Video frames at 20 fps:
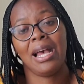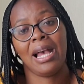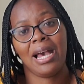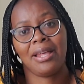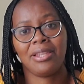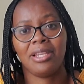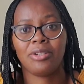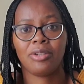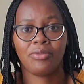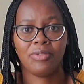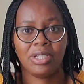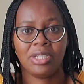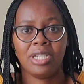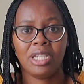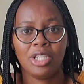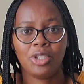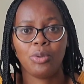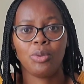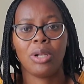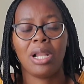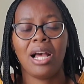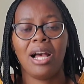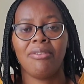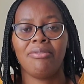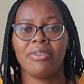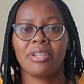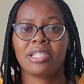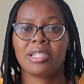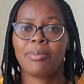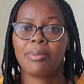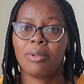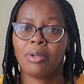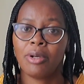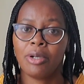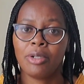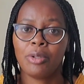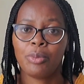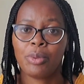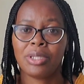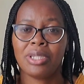at the end of the day you will have
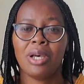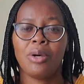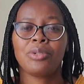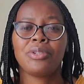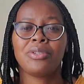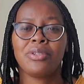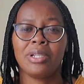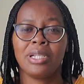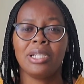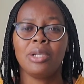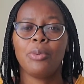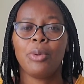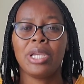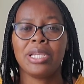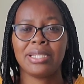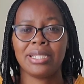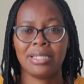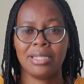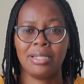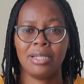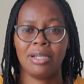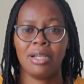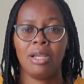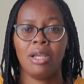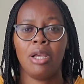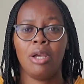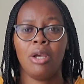explored without really waiting